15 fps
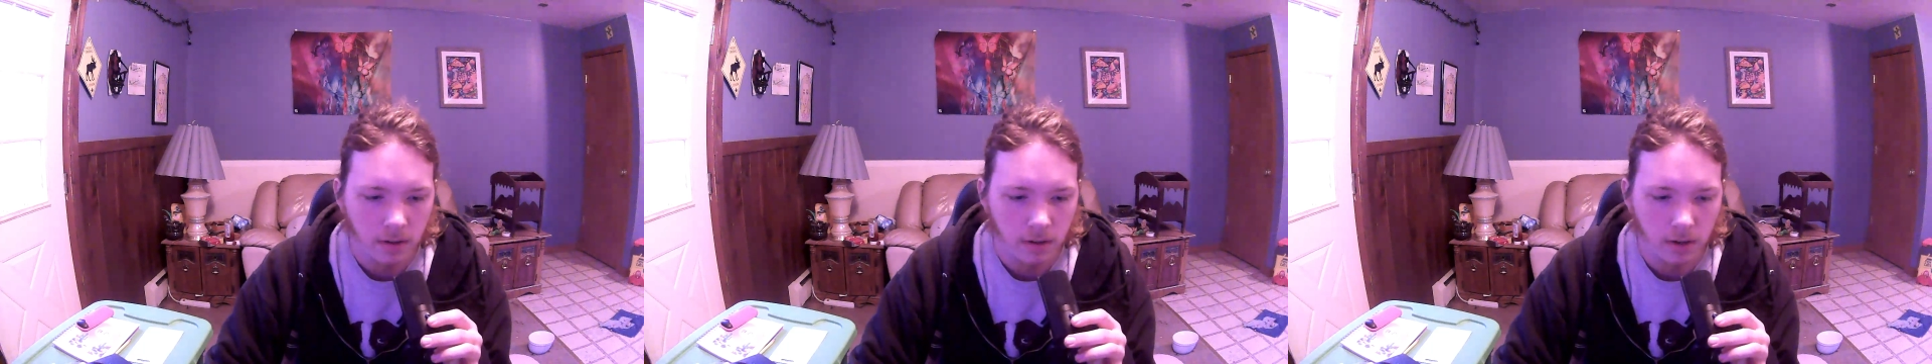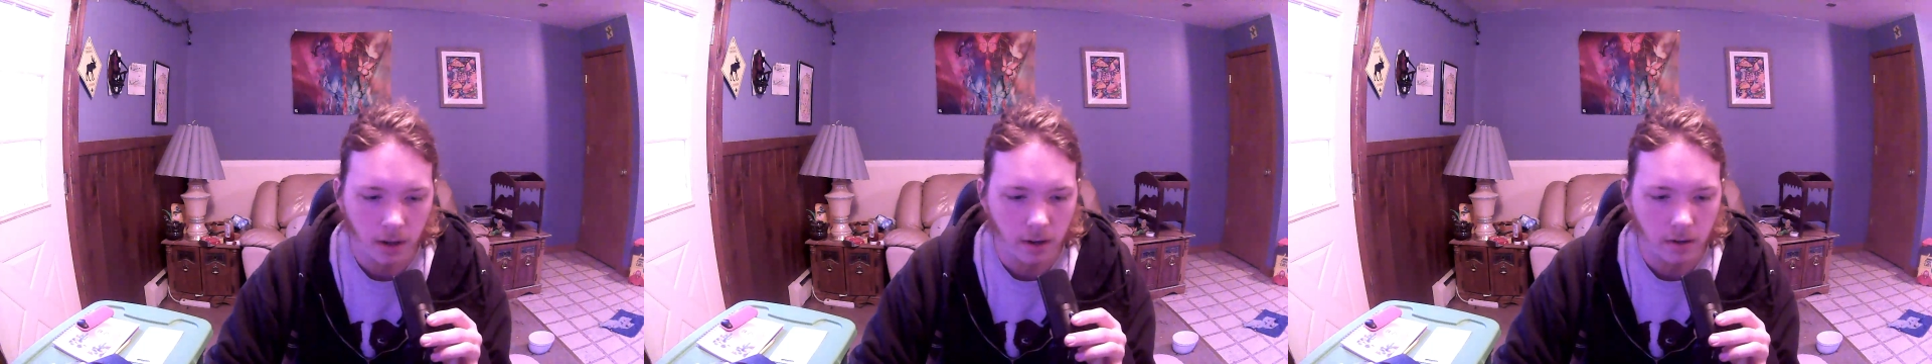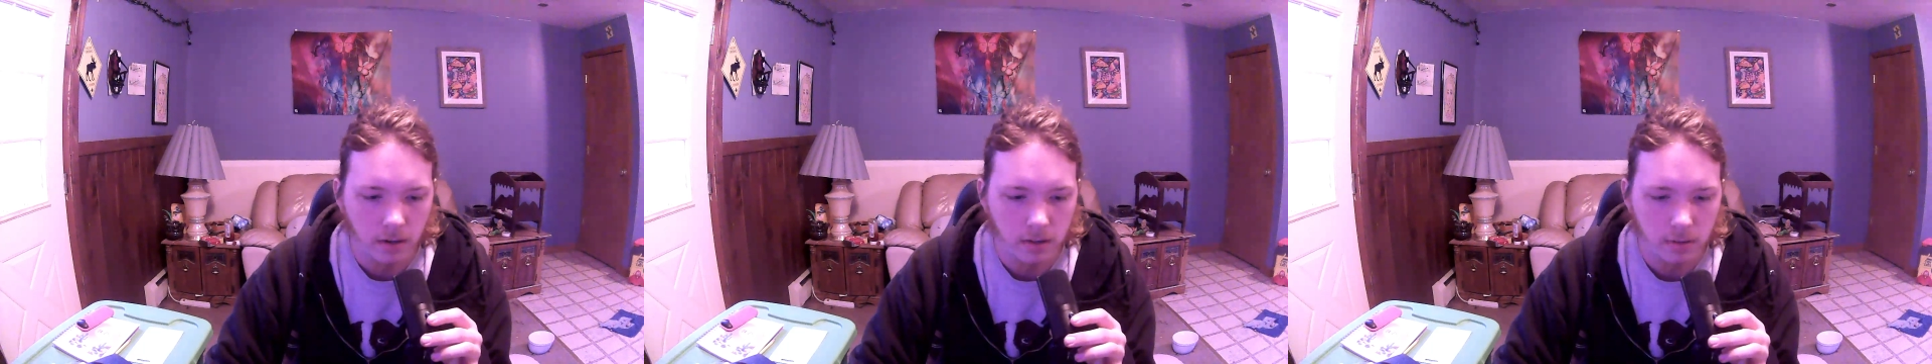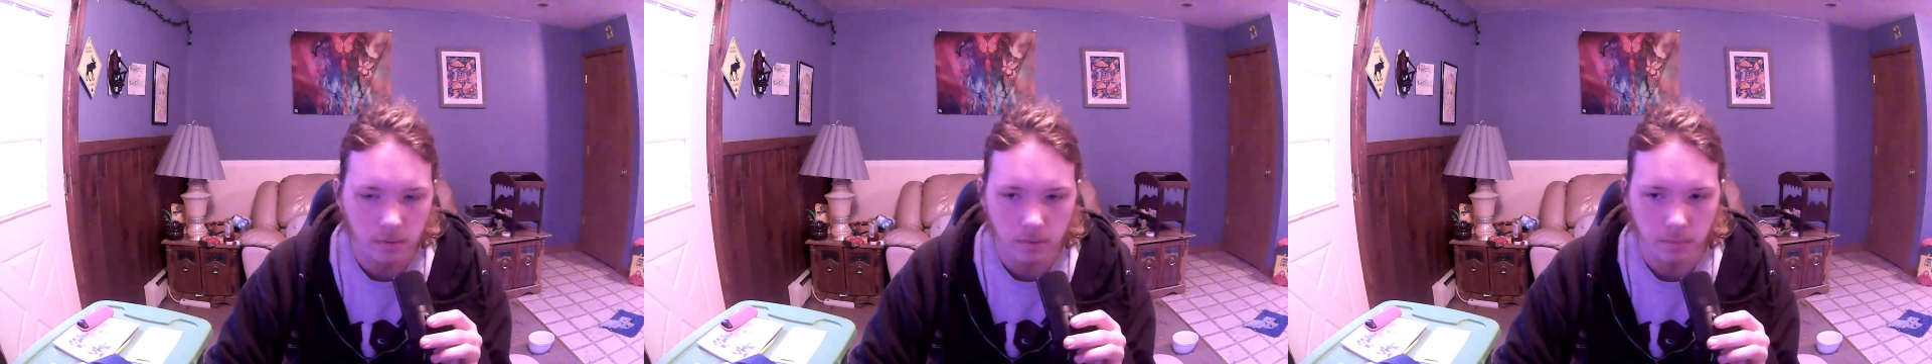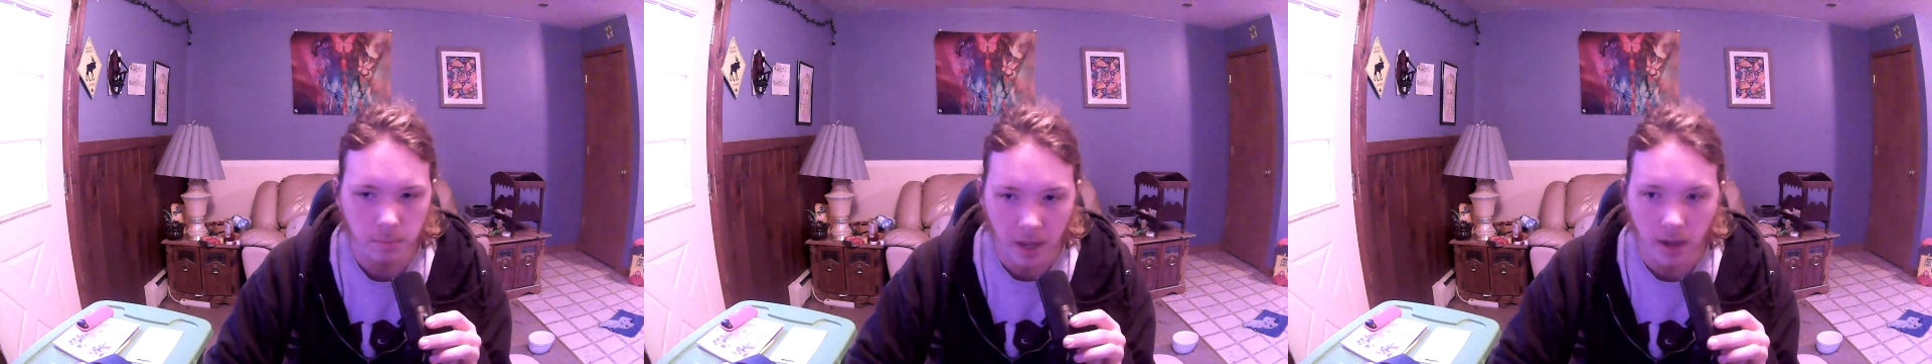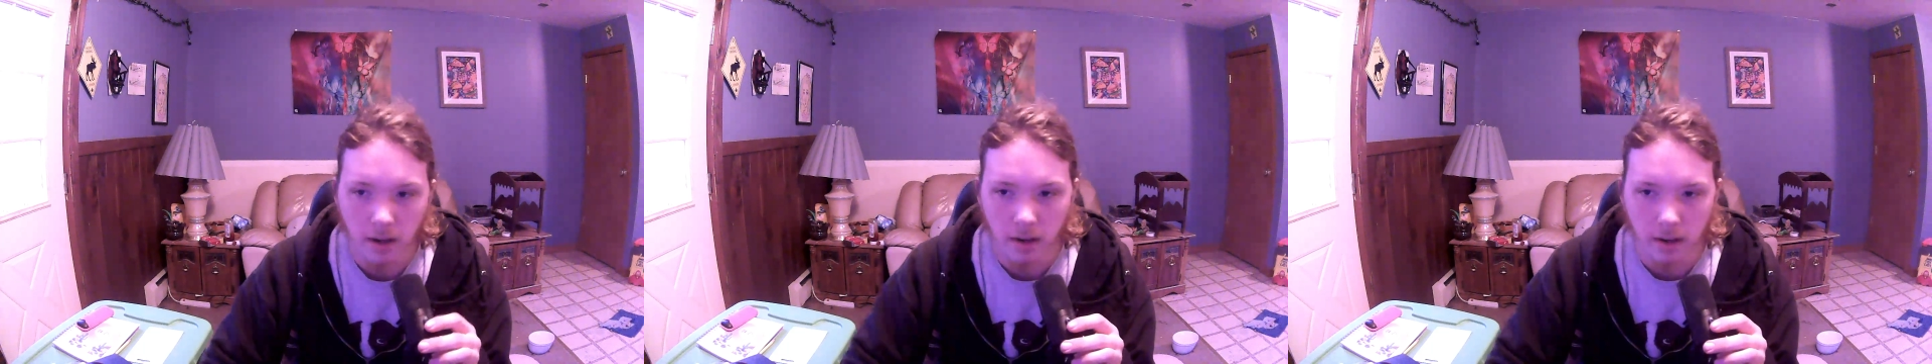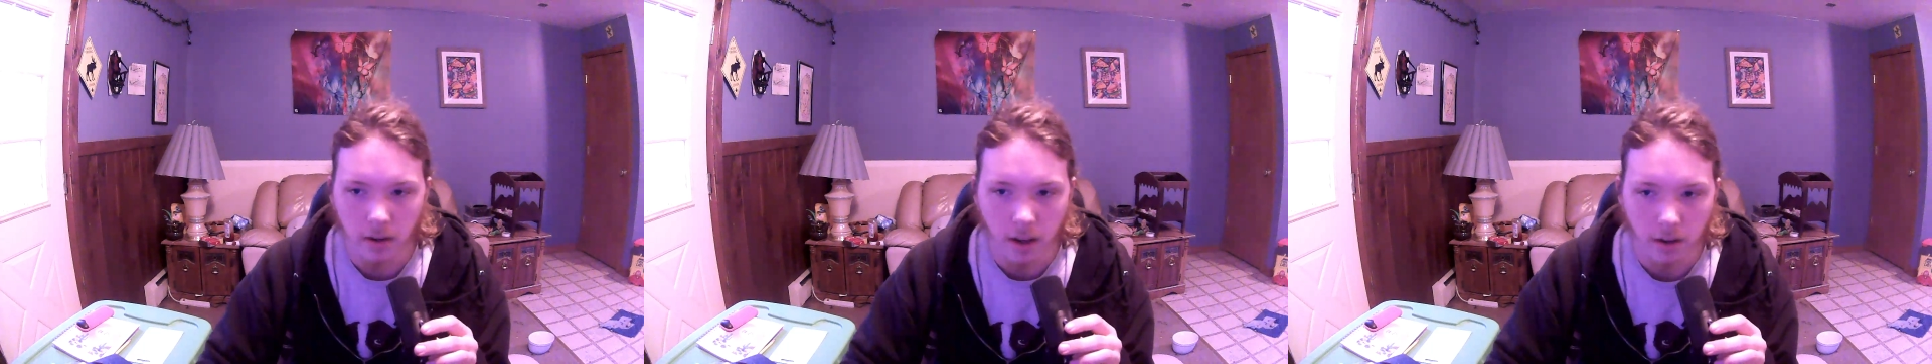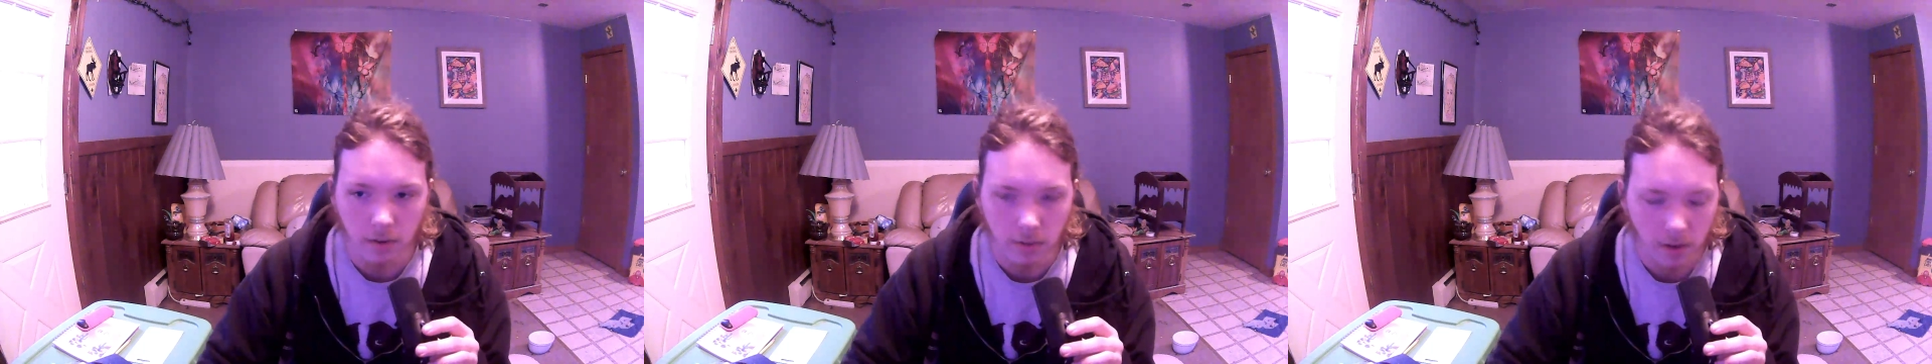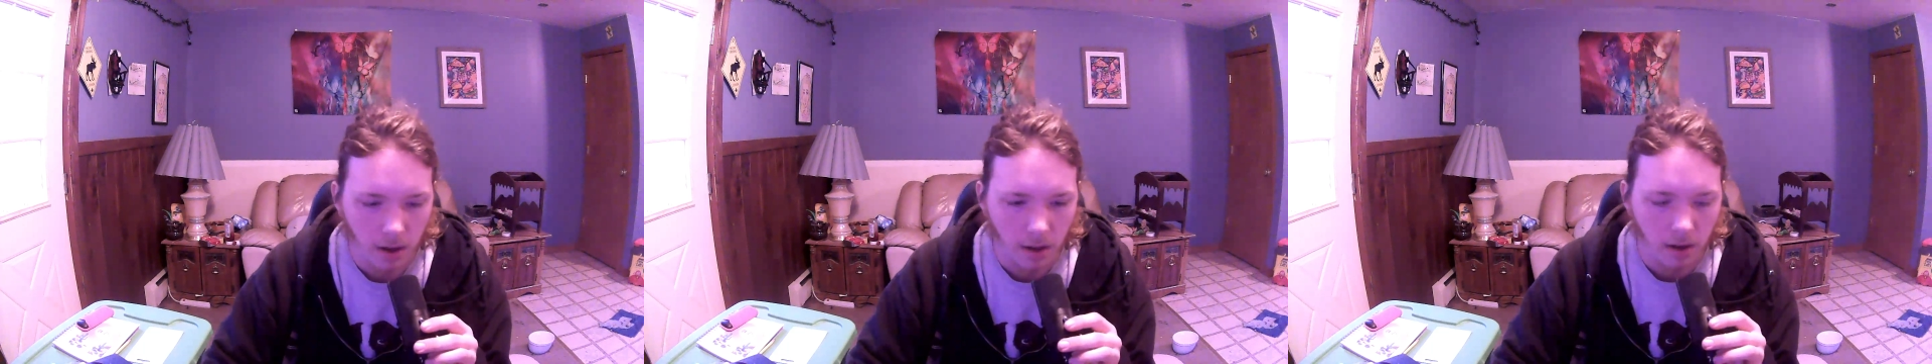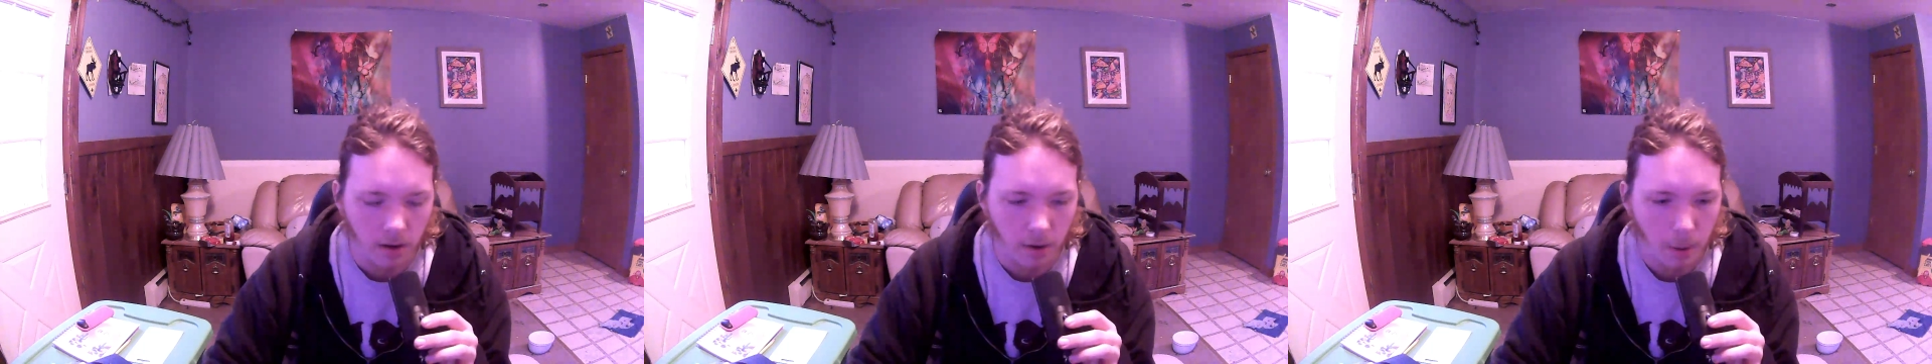like Bangladesh
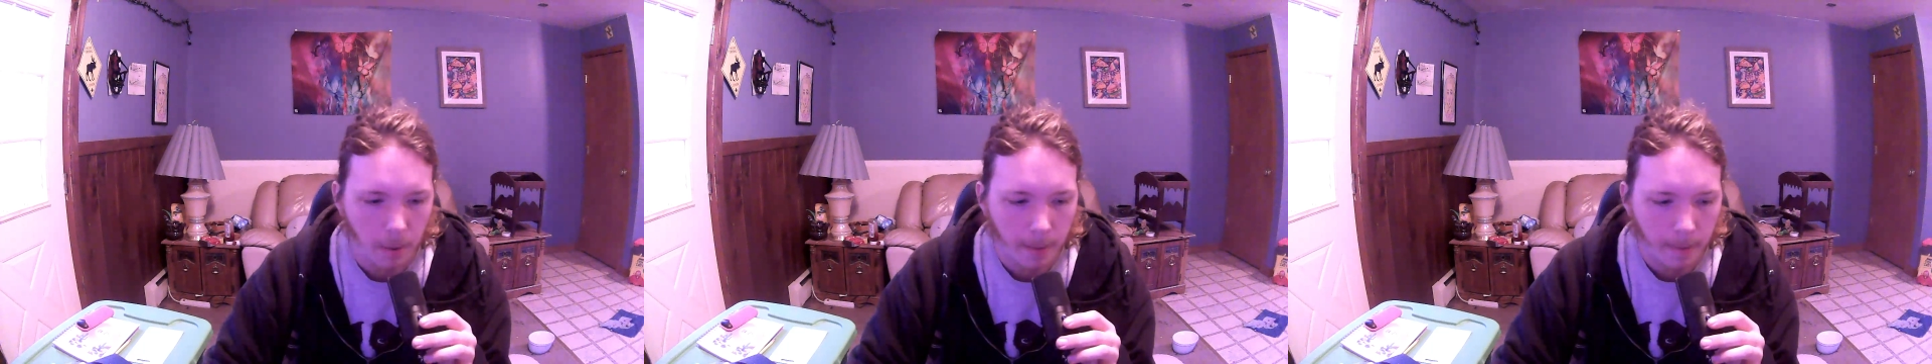can,